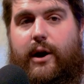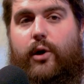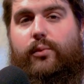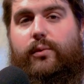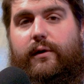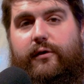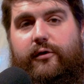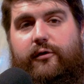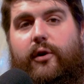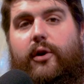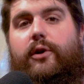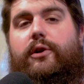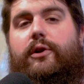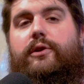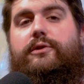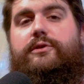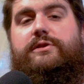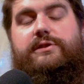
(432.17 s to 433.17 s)

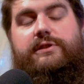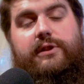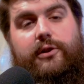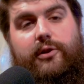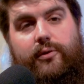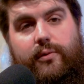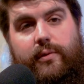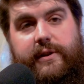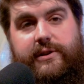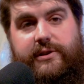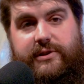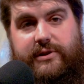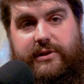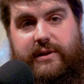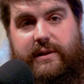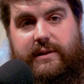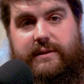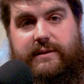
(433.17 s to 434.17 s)
refers to
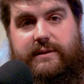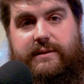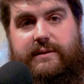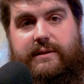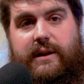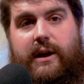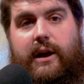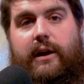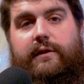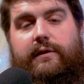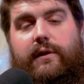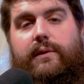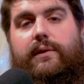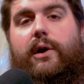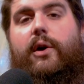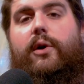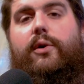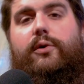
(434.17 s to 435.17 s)
Christians, to
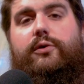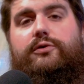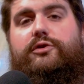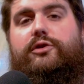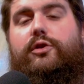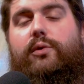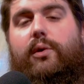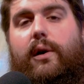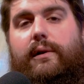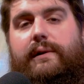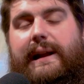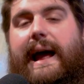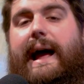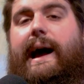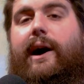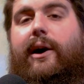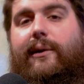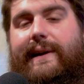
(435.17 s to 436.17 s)
those who are
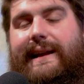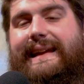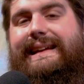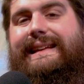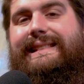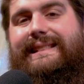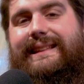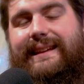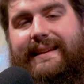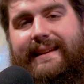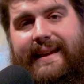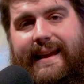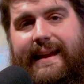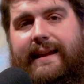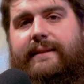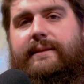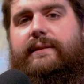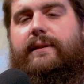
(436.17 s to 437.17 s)
now in the
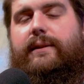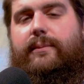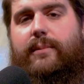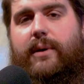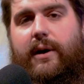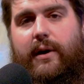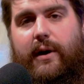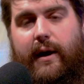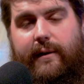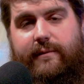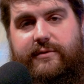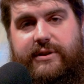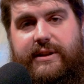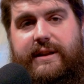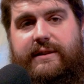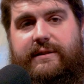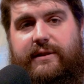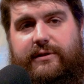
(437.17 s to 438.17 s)
kingdom of
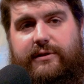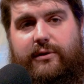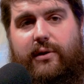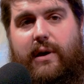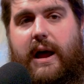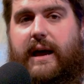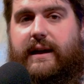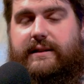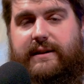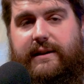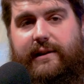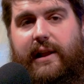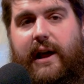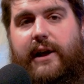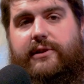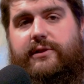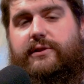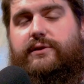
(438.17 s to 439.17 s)
Jesus Christ,
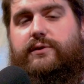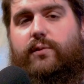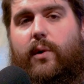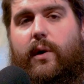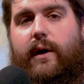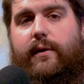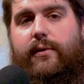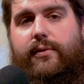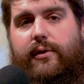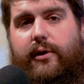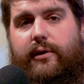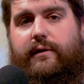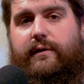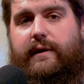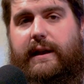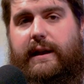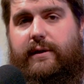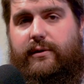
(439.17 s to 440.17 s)
Colossians 1
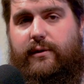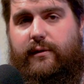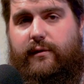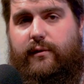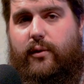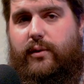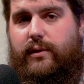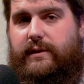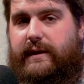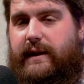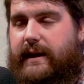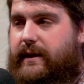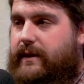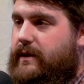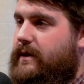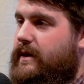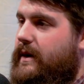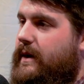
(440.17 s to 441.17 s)
13 through
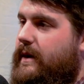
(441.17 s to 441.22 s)
14.